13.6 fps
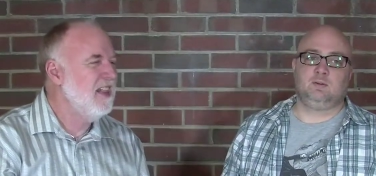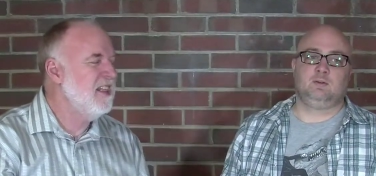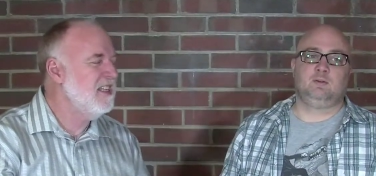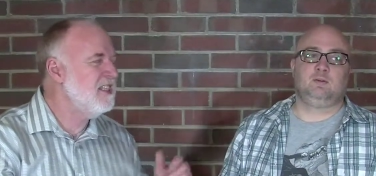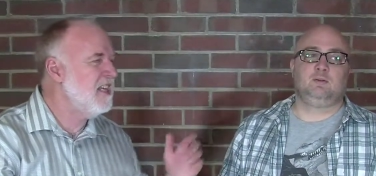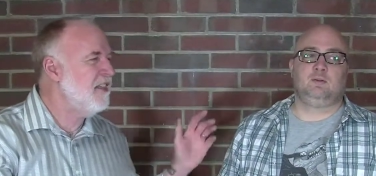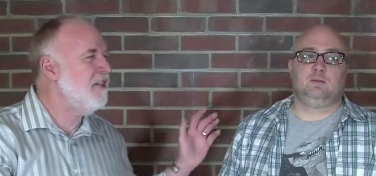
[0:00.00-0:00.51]

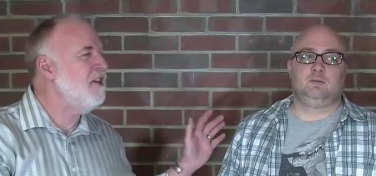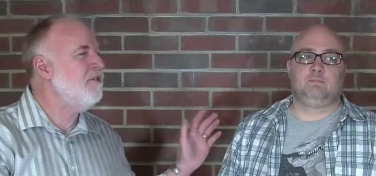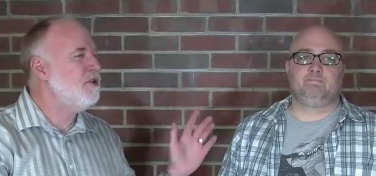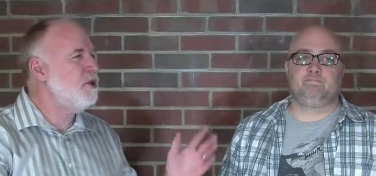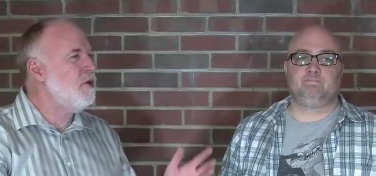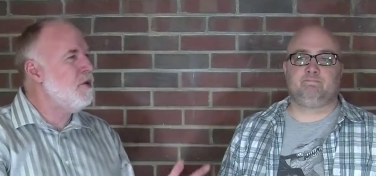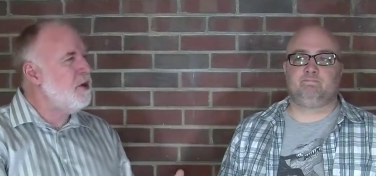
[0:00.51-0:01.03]
Speaker 1: Listen, I think the
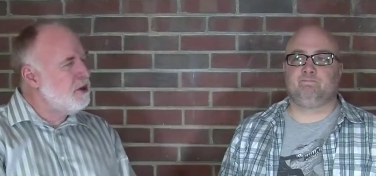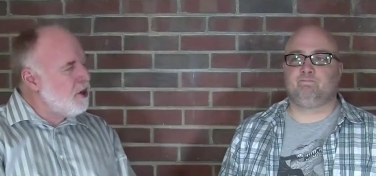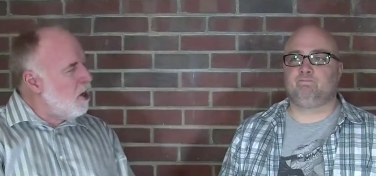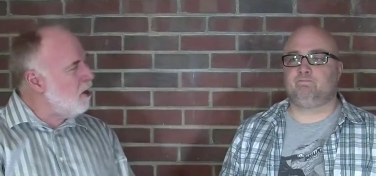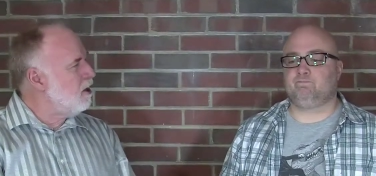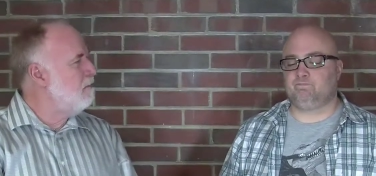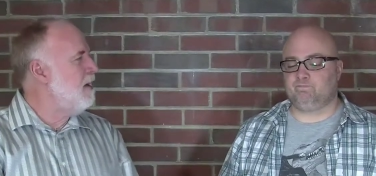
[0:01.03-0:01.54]
story you're
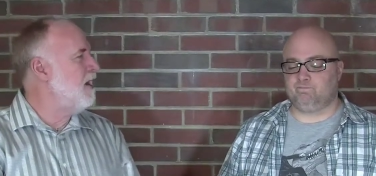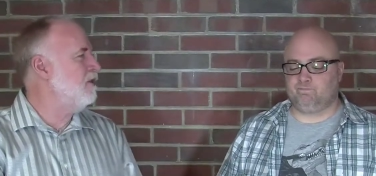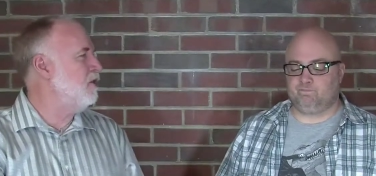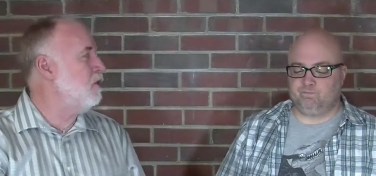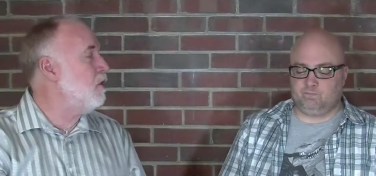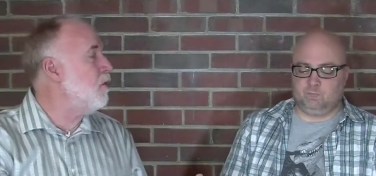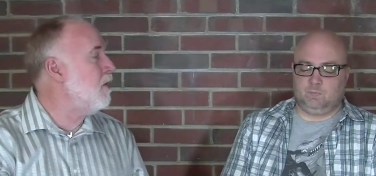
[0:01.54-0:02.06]
talking about is the
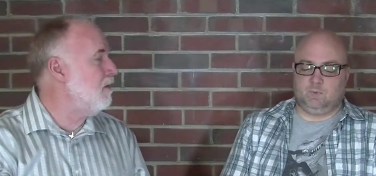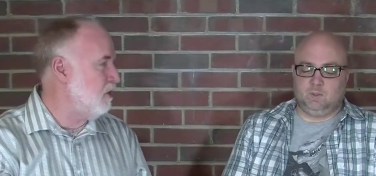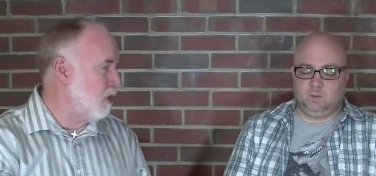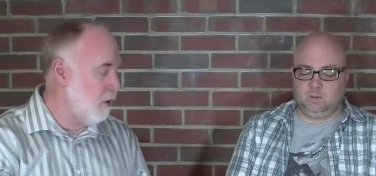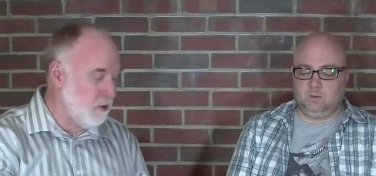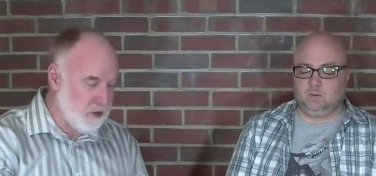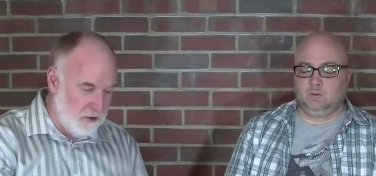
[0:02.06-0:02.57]
story of
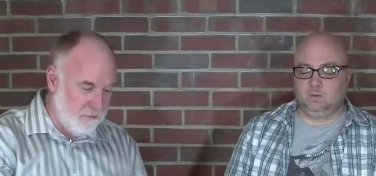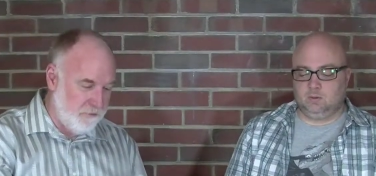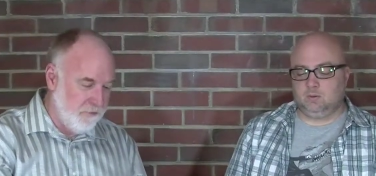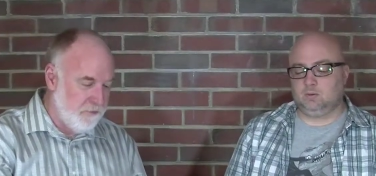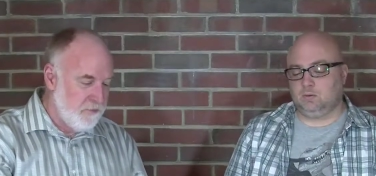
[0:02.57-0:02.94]
Joseph.